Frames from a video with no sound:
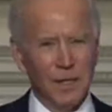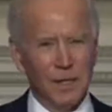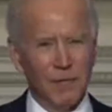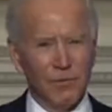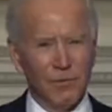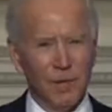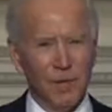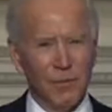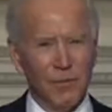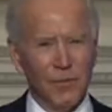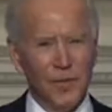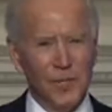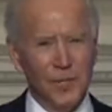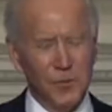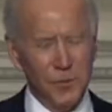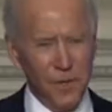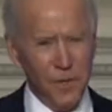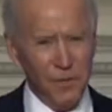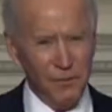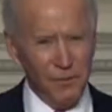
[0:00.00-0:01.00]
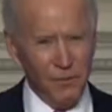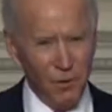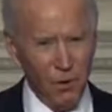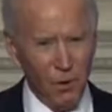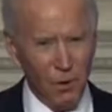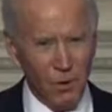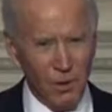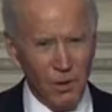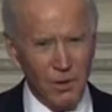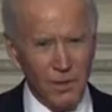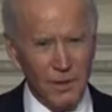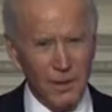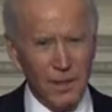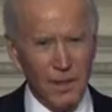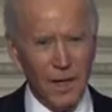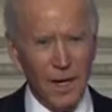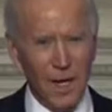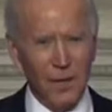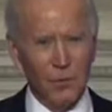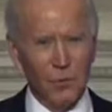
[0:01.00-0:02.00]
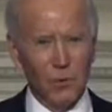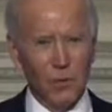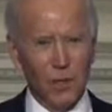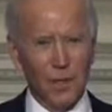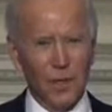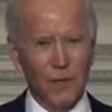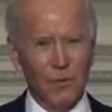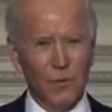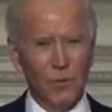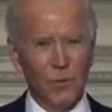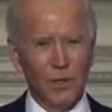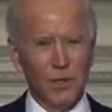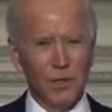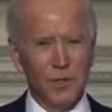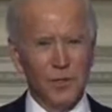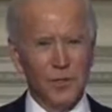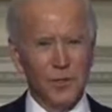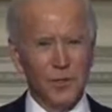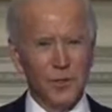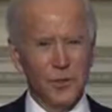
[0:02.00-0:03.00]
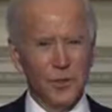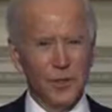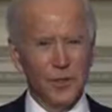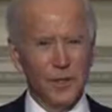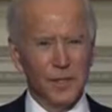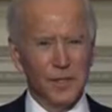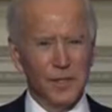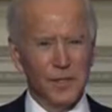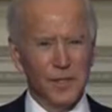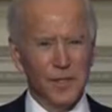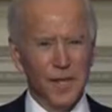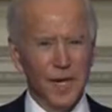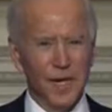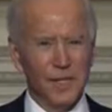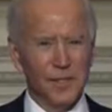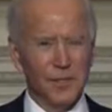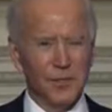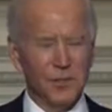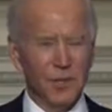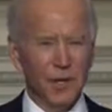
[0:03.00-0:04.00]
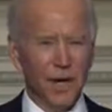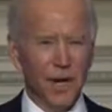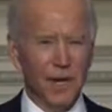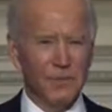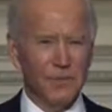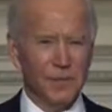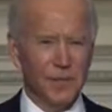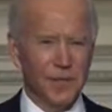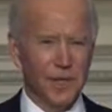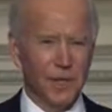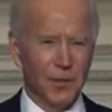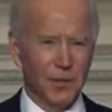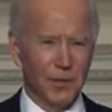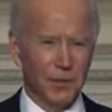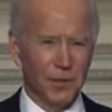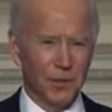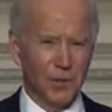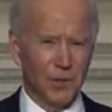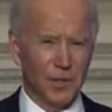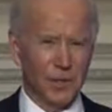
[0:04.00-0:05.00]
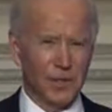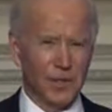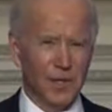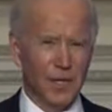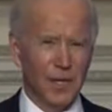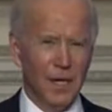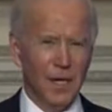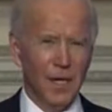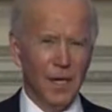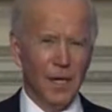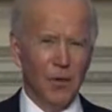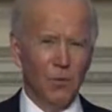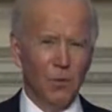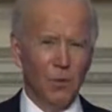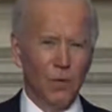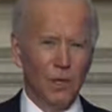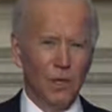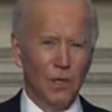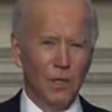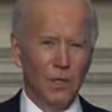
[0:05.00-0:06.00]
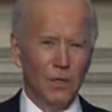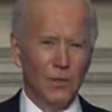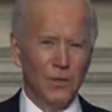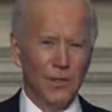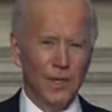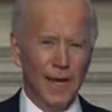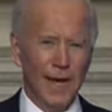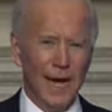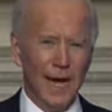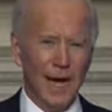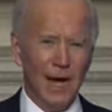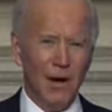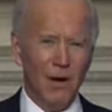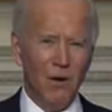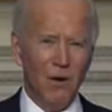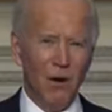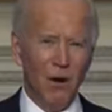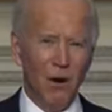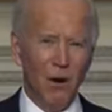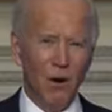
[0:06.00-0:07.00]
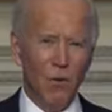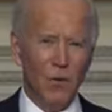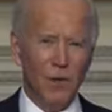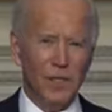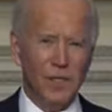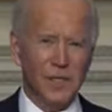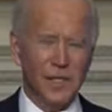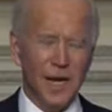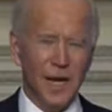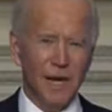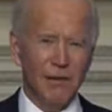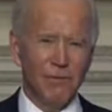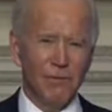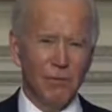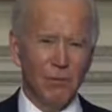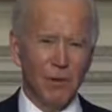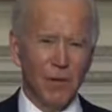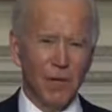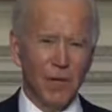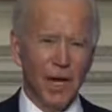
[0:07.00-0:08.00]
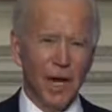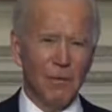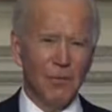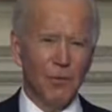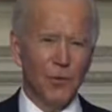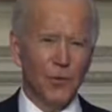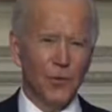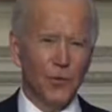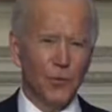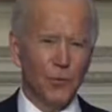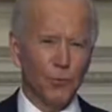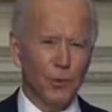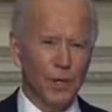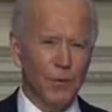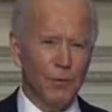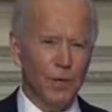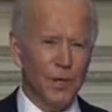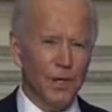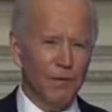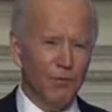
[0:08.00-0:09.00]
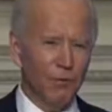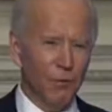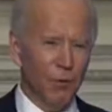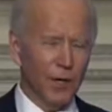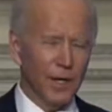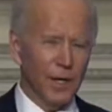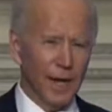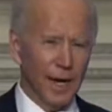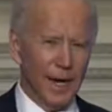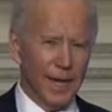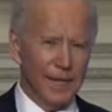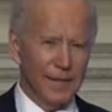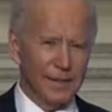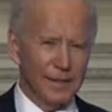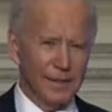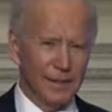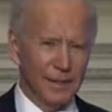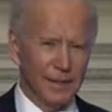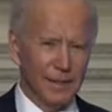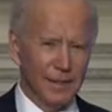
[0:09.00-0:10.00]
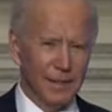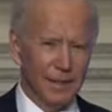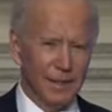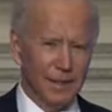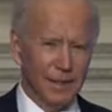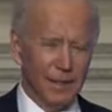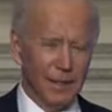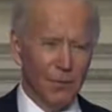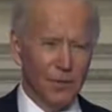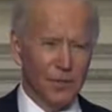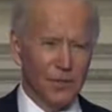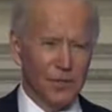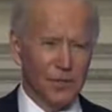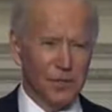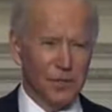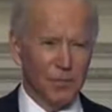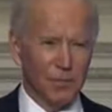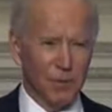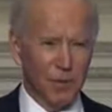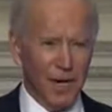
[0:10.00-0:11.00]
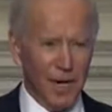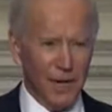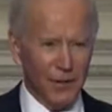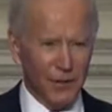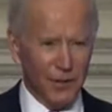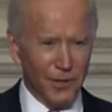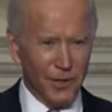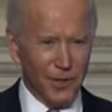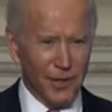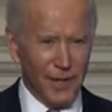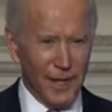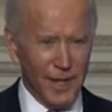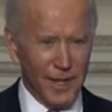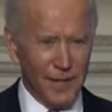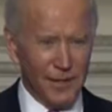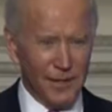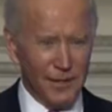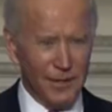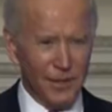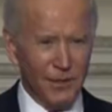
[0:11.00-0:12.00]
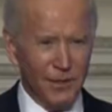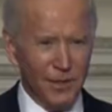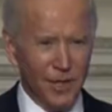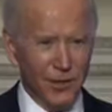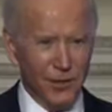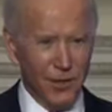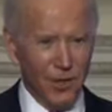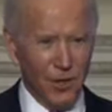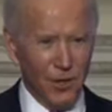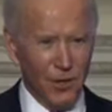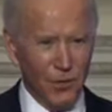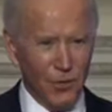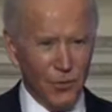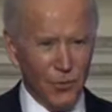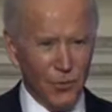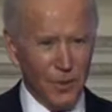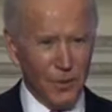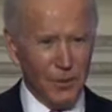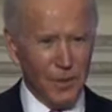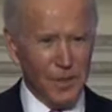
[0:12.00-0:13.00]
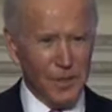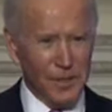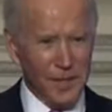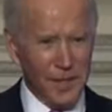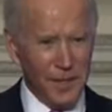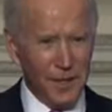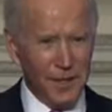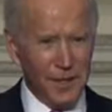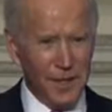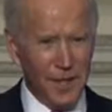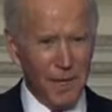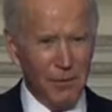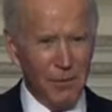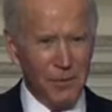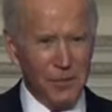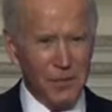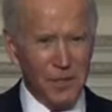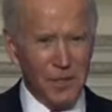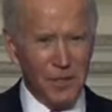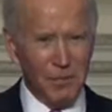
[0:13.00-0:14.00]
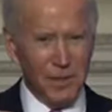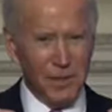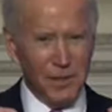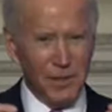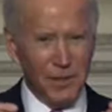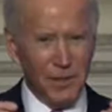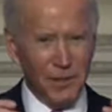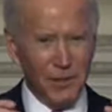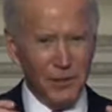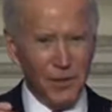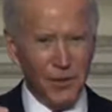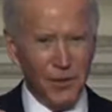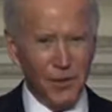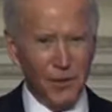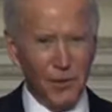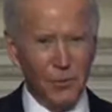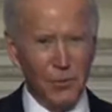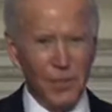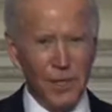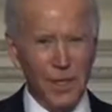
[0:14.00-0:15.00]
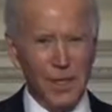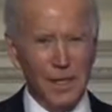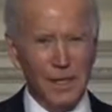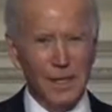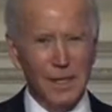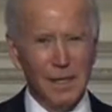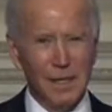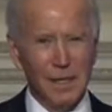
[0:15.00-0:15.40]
From this week forward, God willing, we'll ensure that states, tribes, and territories will now always have a reliable 3-week forecast and what the supply they're going to get. So they'll know 3 weeks ahead of time what's going to be there in the 3rd week.